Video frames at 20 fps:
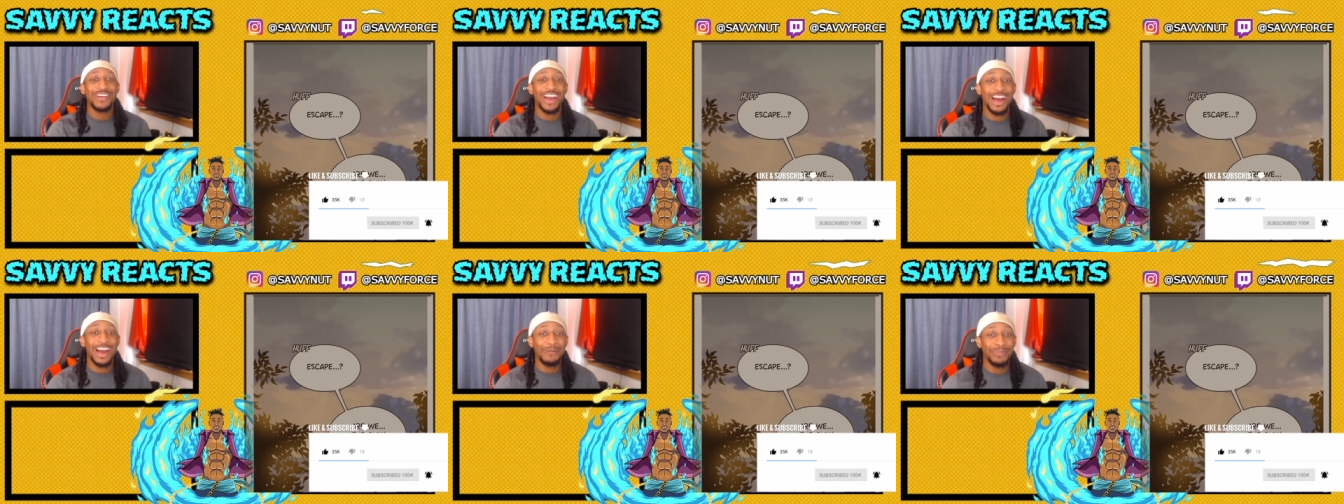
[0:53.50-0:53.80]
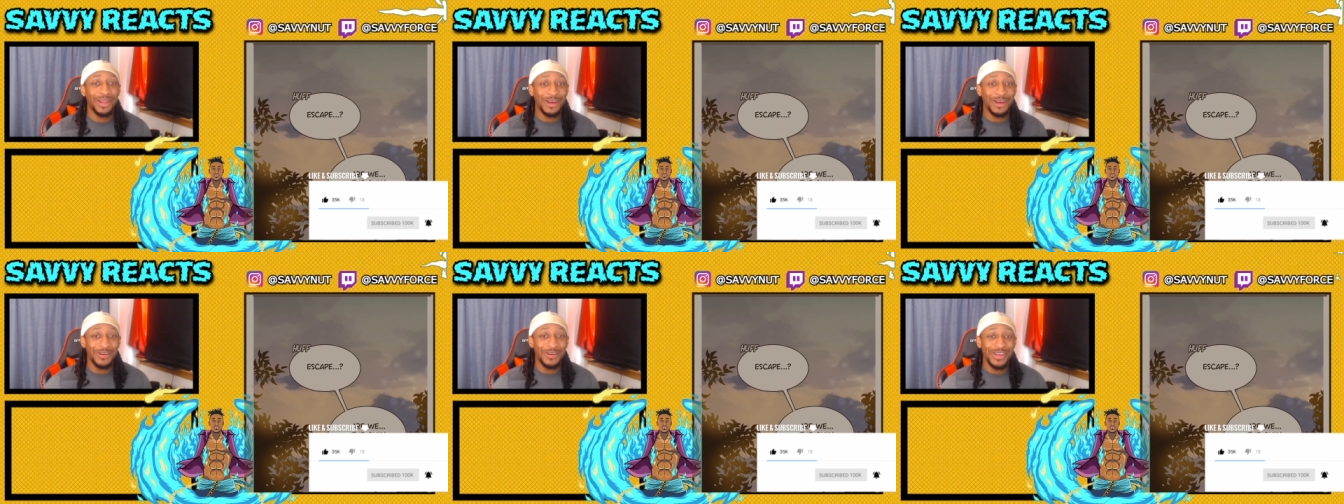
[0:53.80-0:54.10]

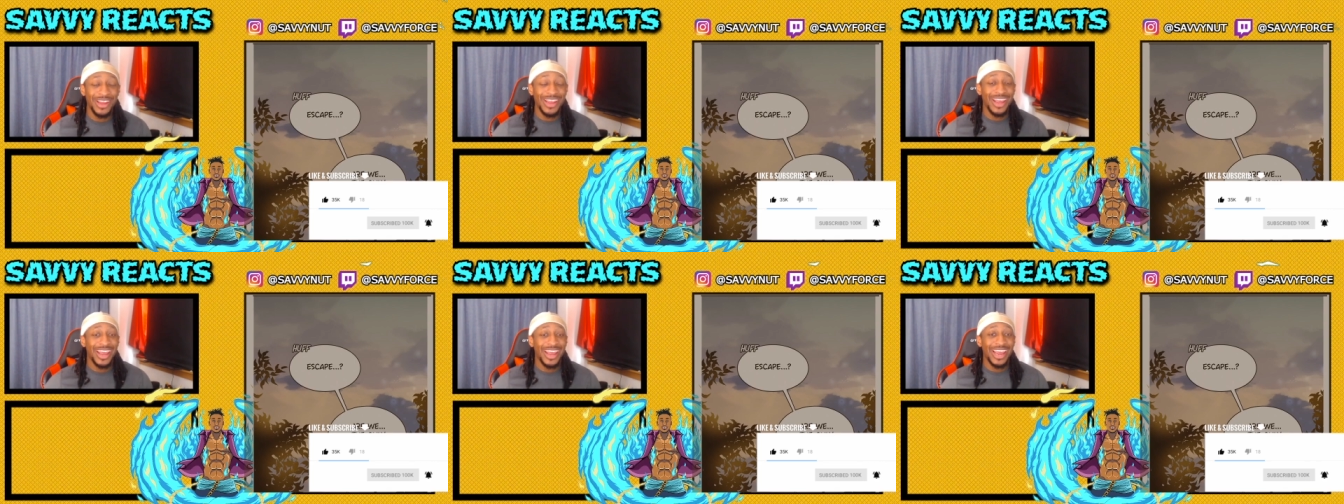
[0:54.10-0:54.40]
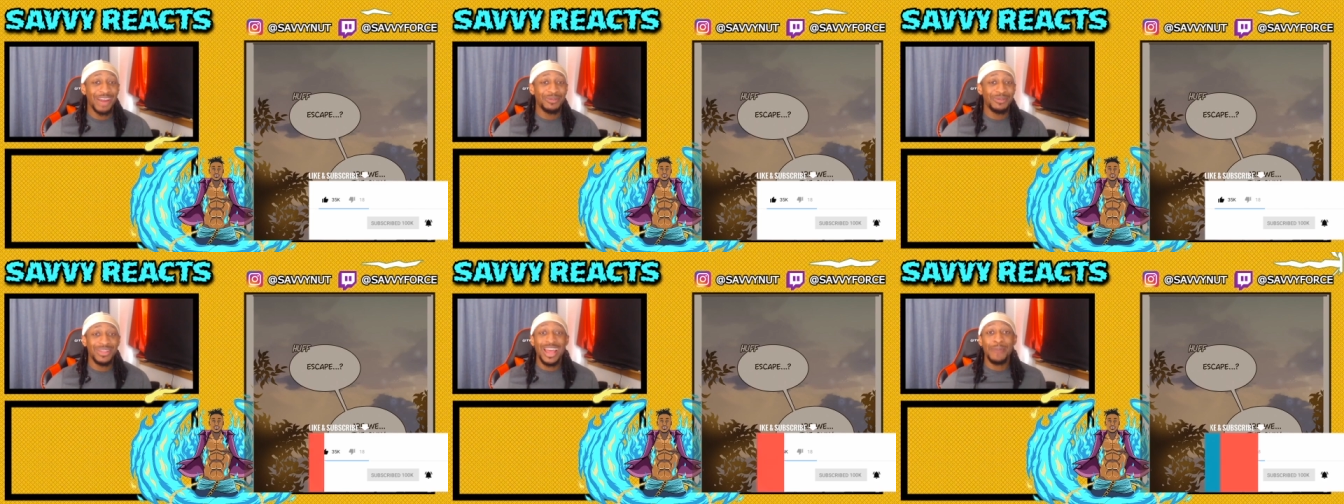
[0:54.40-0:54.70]
upload.
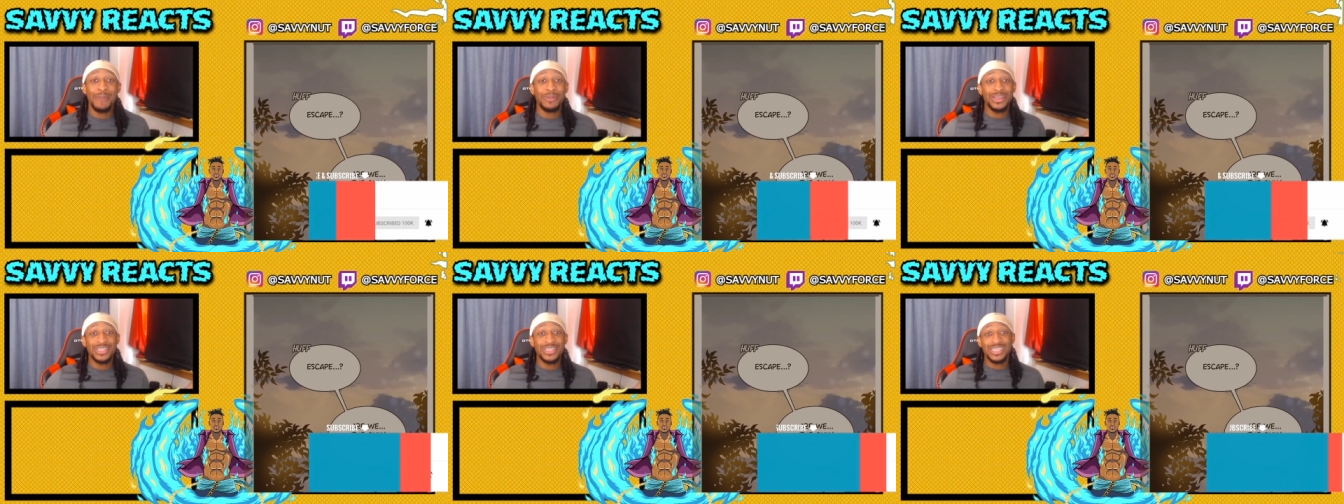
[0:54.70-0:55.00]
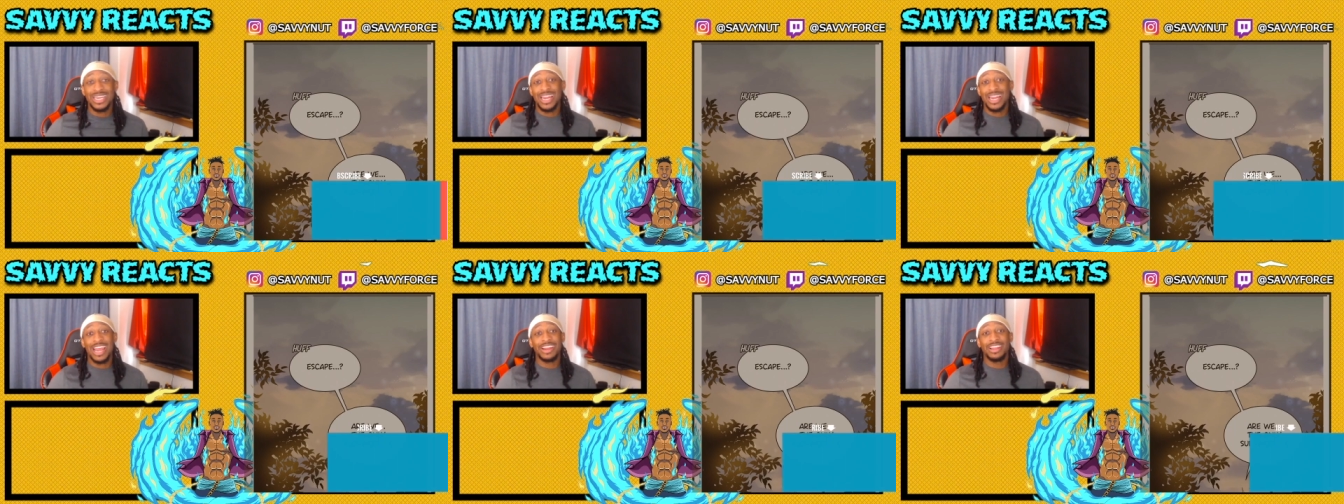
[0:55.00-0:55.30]
And with that being
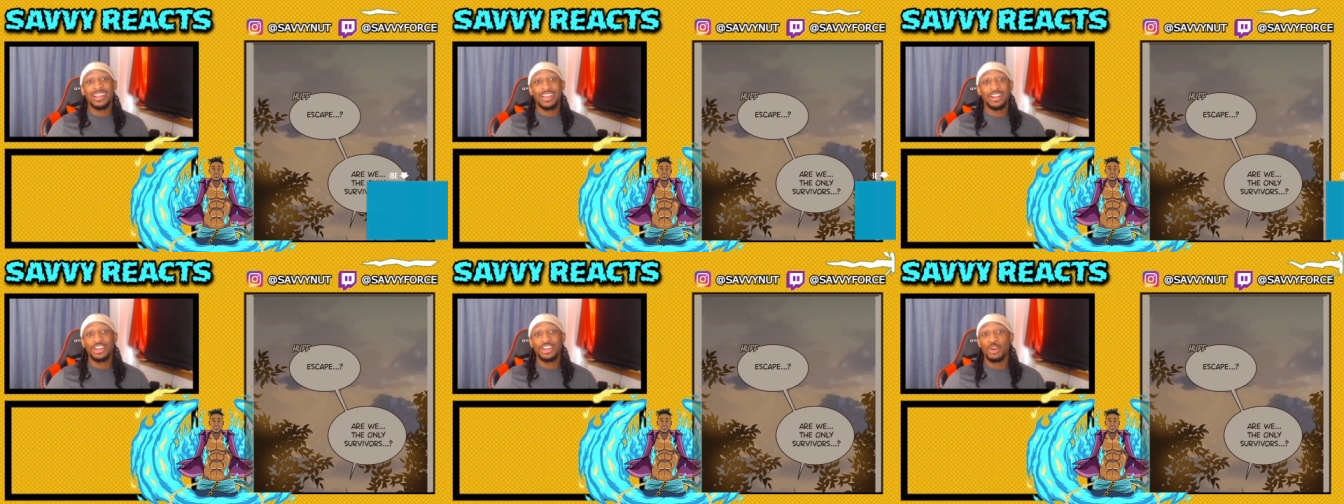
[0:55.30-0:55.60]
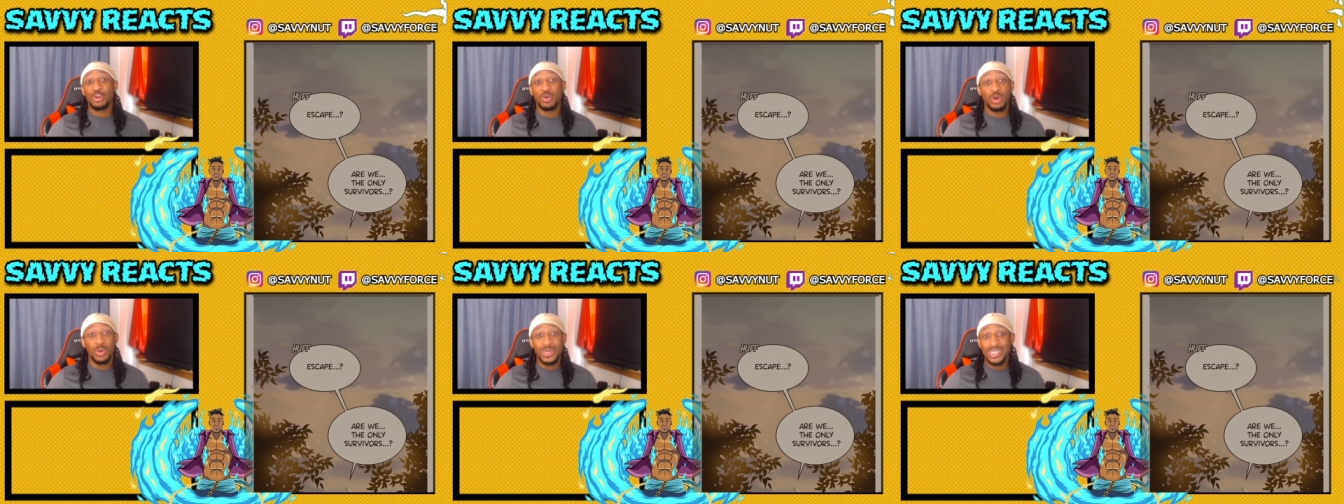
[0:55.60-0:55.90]
said, I literally don't
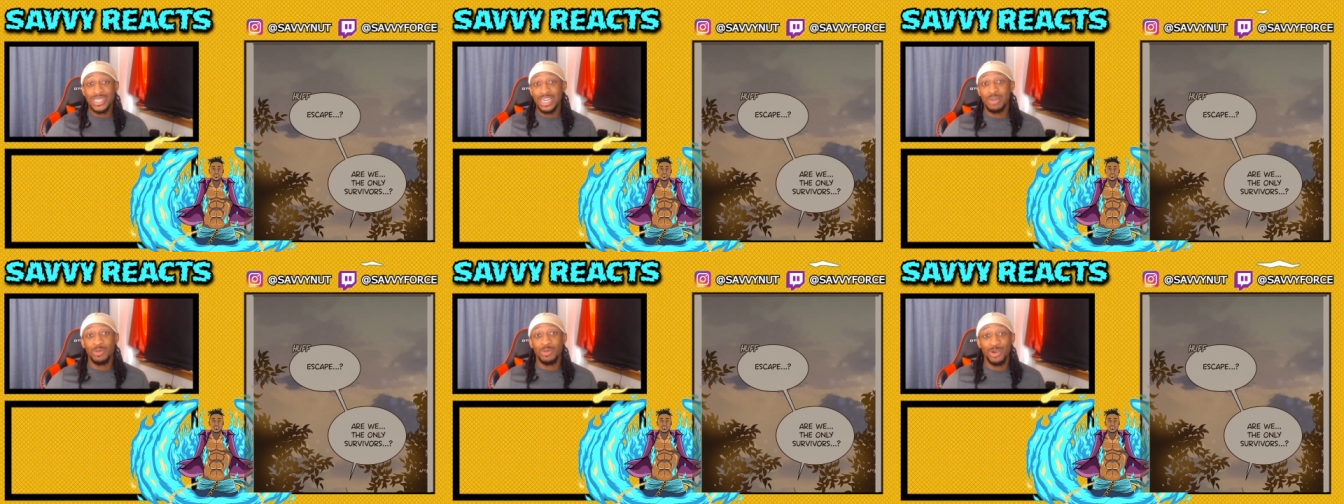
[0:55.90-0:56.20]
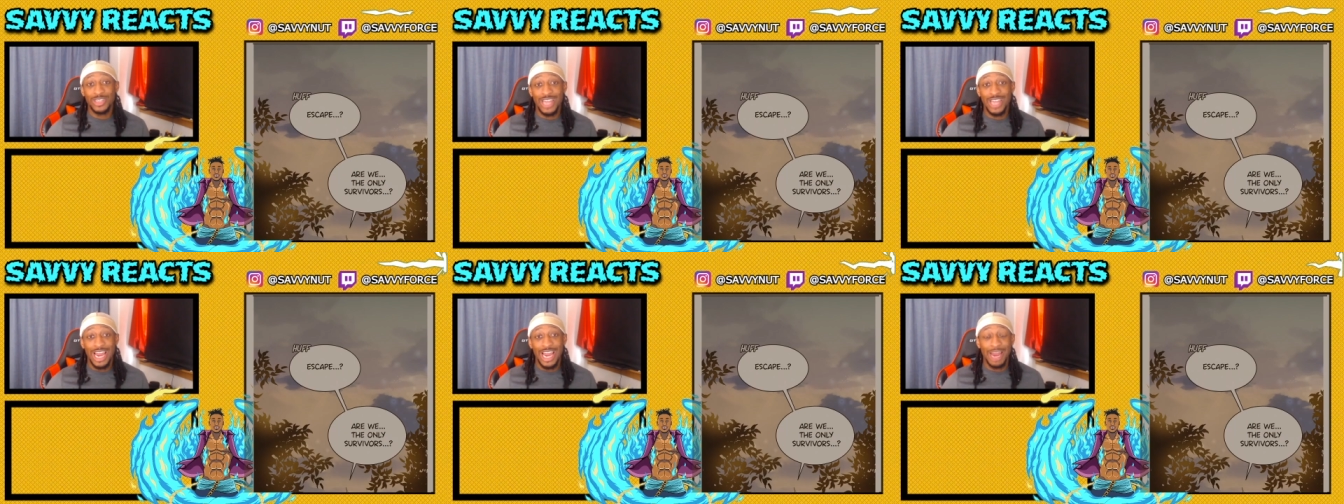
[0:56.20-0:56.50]
want to waste any more
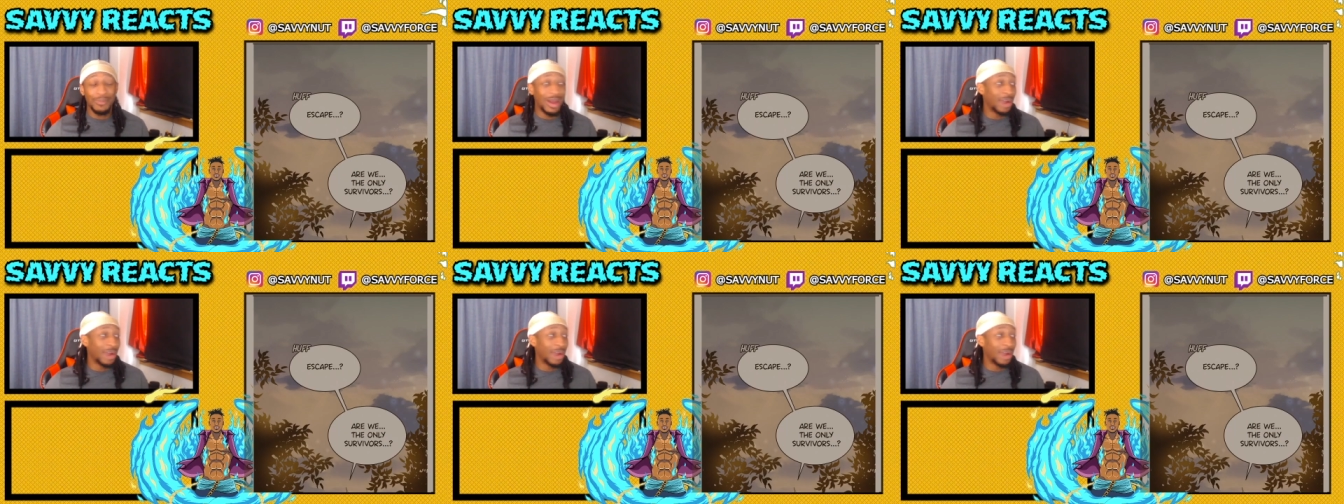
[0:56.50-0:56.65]
time.